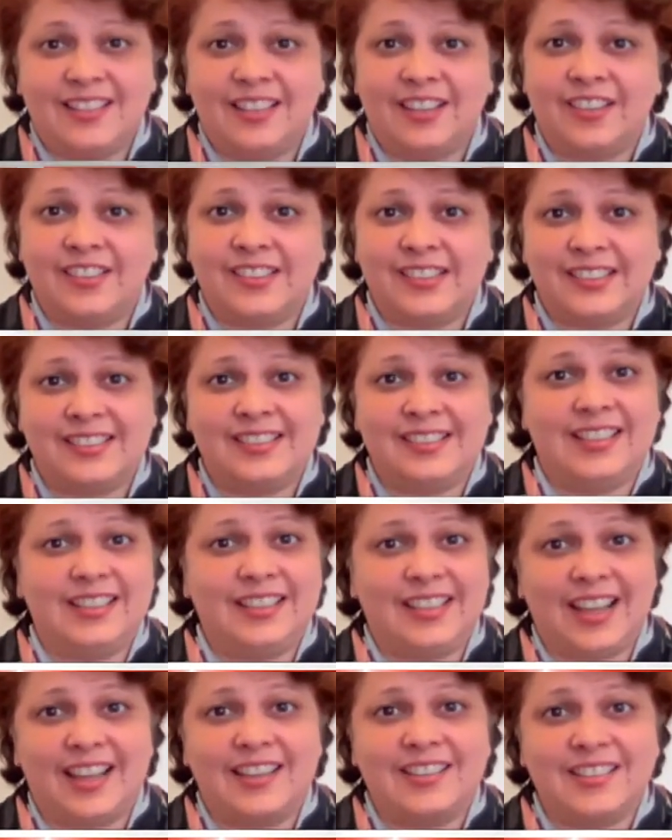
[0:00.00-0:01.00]
there are
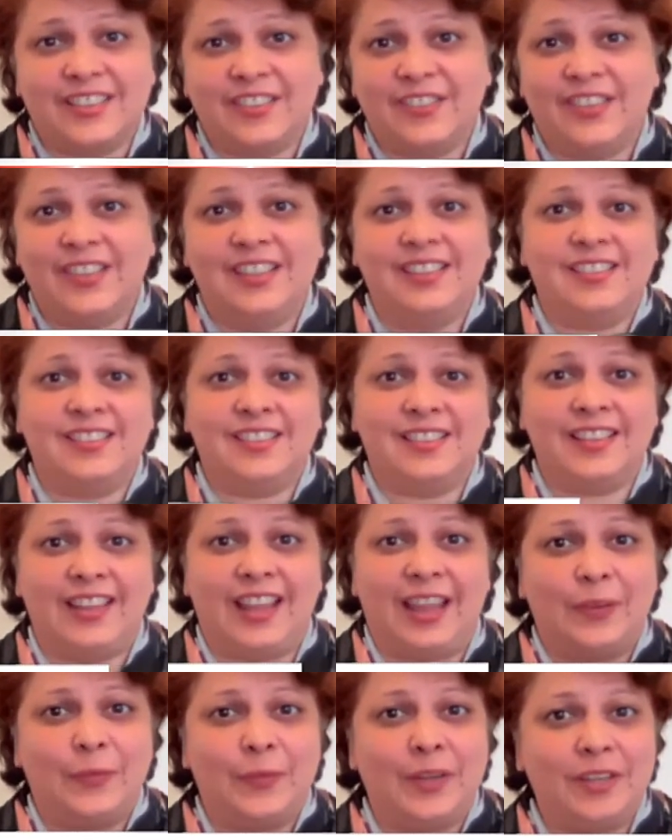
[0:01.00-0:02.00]
16 categories.
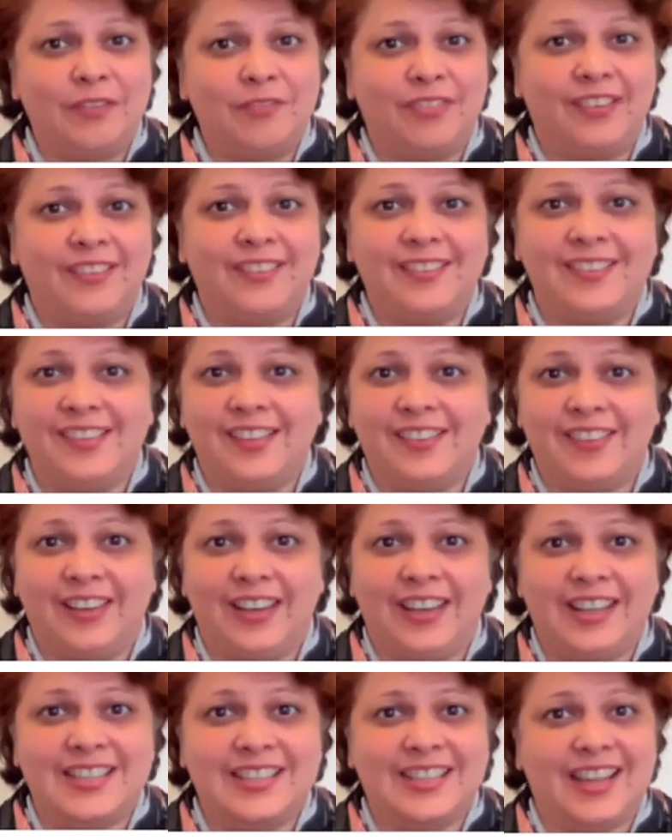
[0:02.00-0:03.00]
In equity funds, there
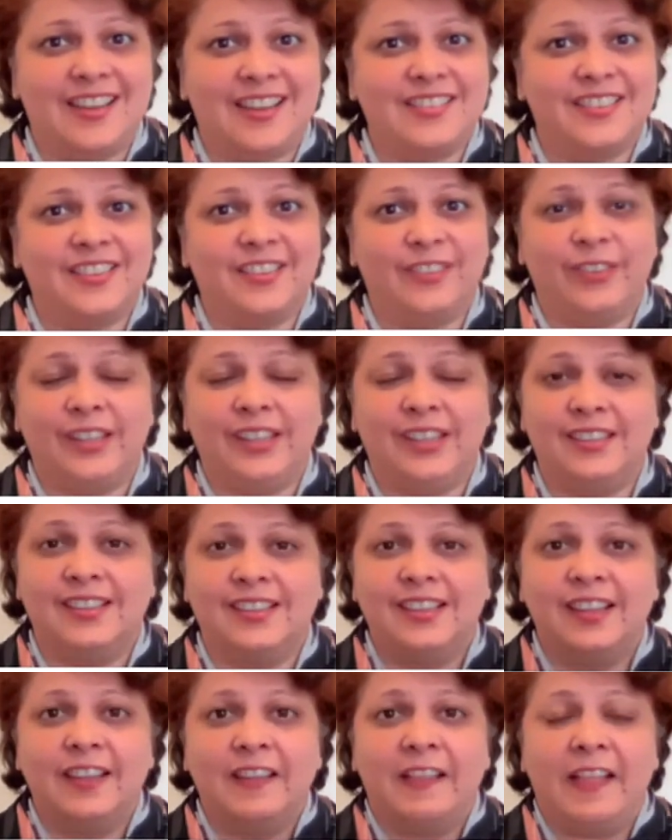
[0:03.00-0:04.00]
are 8 categories.
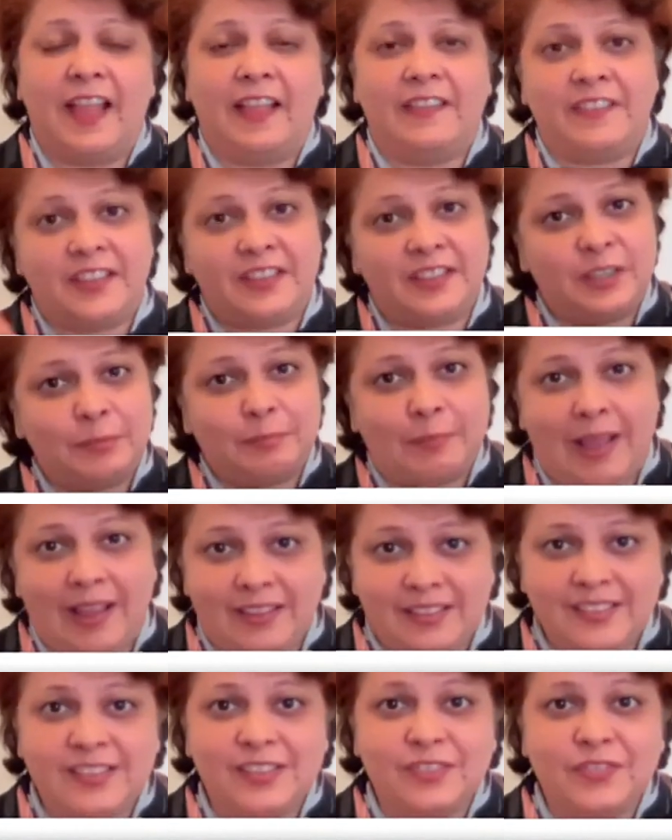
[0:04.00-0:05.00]
And then in
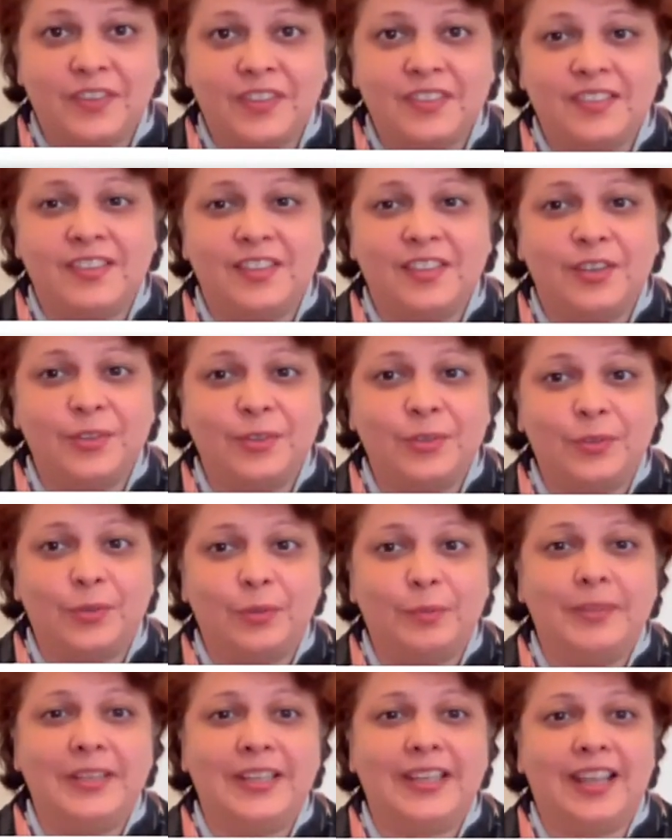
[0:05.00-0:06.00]
balanced funds, there are
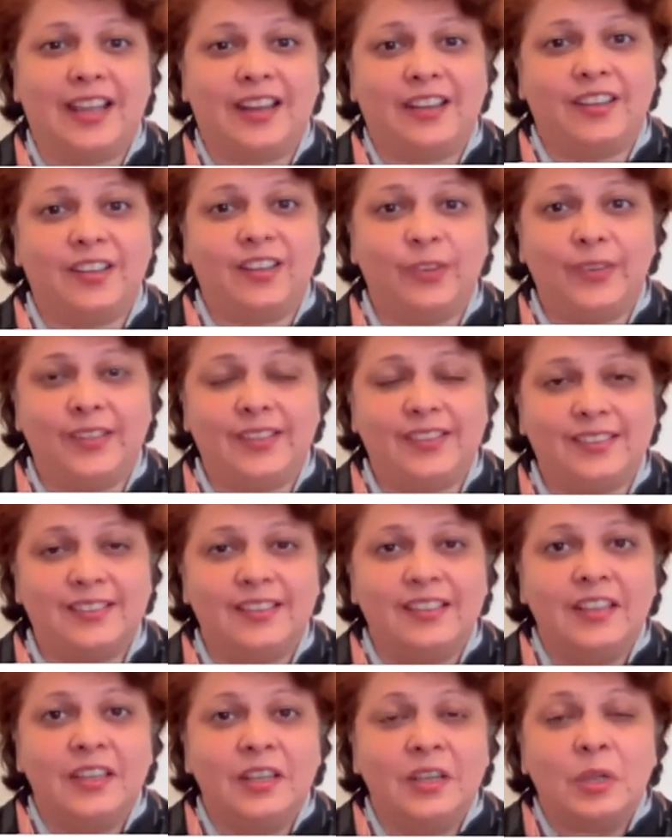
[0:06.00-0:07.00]
so many
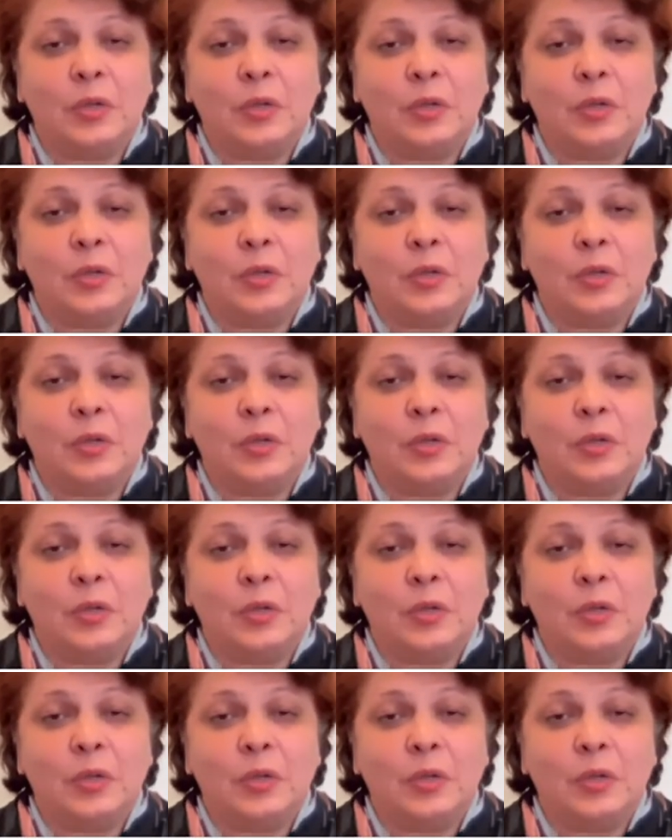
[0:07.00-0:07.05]
categories.